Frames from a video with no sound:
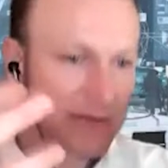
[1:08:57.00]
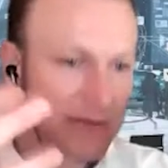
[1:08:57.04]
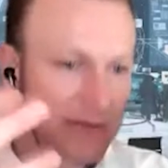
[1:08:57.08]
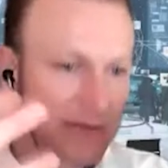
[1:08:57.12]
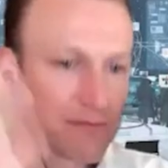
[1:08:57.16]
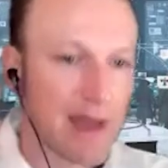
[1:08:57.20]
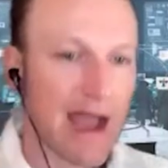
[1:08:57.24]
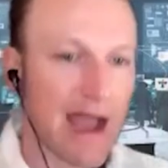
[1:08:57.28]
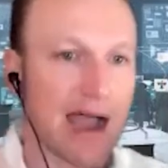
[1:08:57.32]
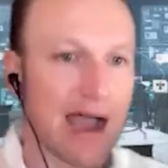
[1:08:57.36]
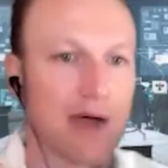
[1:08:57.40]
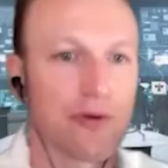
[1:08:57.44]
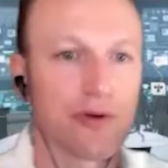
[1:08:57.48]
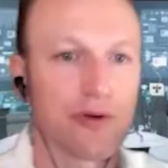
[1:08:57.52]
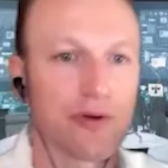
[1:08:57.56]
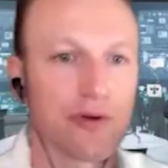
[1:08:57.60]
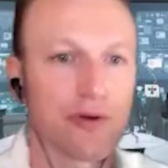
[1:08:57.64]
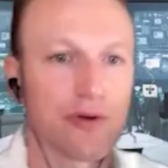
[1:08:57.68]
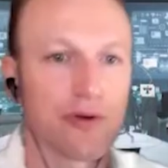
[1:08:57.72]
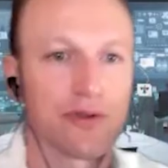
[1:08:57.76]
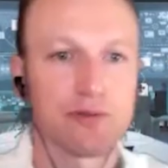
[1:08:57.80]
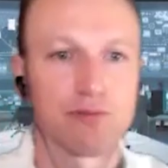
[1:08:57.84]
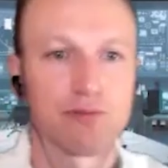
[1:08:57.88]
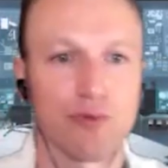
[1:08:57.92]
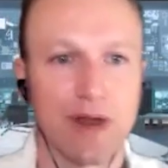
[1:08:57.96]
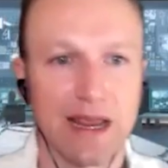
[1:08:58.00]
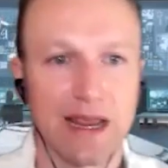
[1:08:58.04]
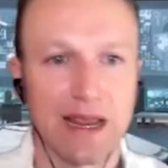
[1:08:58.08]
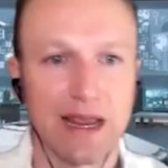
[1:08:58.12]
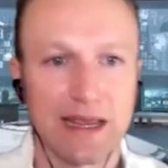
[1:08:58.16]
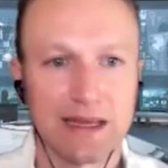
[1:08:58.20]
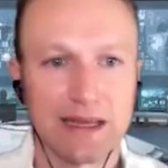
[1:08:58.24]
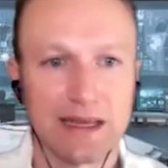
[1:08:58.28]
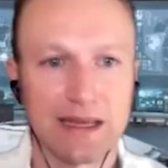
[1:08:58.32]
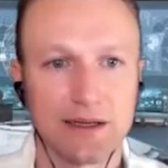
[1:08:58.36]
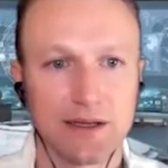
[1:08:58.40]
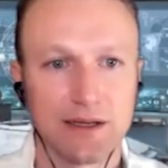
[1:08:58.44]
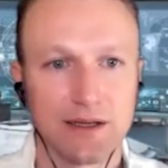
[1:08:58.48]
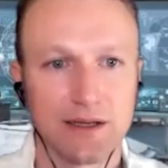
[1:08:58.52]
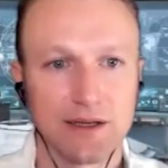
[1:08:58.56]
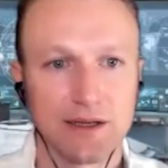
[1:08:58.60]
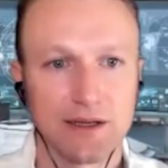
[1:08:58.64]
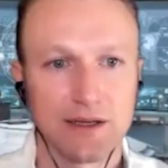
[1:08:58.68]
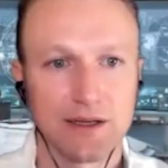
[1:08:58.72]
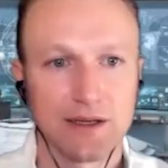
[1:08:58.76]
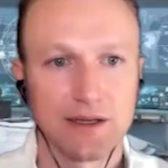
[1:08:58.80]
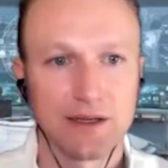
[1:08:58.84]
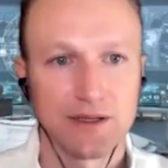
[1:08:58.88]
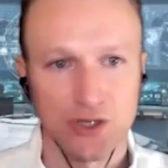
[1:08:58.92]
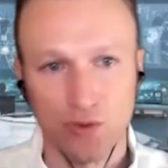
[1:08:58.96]
empower the brain
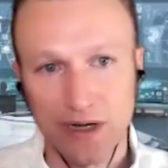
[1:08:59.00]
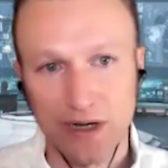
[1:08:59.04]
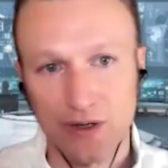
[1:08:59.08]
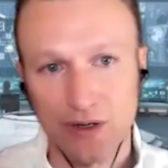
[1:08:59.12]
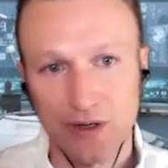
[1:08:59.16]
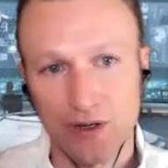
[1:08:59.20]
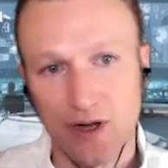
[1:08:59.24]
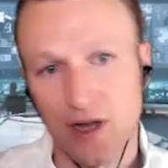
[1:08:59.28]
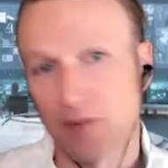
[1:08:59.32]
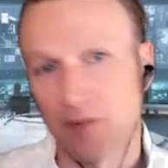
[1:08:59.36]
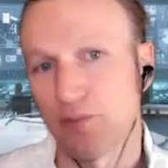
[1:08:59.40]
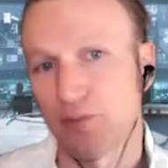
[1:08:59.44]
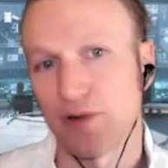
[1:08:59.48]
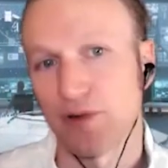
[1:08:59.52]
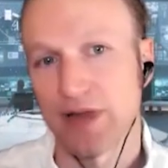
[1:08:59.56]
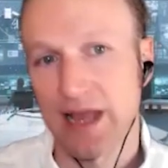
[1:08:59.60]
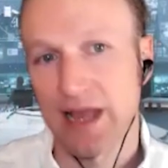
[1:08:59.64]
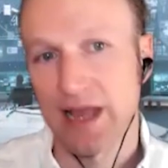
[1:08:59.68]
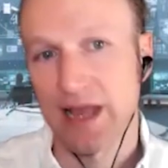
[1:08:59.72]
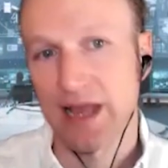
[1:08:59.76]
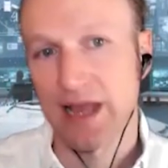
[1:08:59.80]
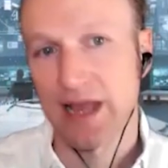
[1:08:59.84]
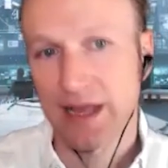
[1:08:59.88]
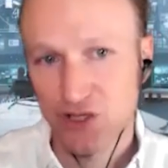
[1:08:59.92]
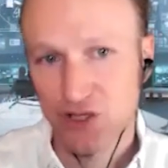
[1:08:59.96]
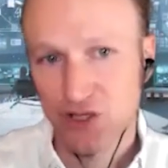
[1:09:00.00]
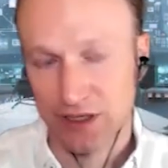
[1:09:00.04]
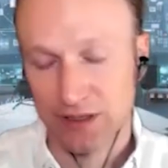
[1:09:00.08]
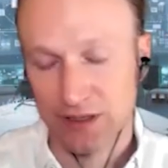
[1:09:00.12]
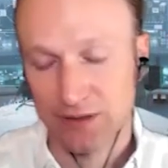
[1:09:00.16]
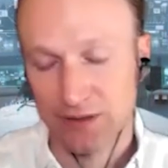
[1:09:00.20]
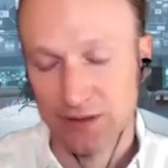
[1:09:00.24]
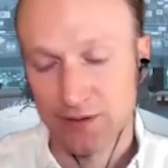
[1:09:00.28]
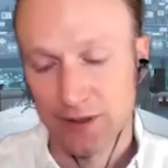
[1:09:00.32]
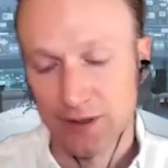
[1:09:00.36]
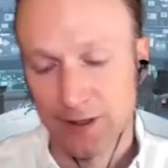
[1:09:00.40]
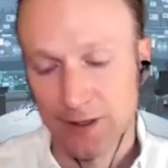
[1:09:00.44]
to hmm. greater comprehension,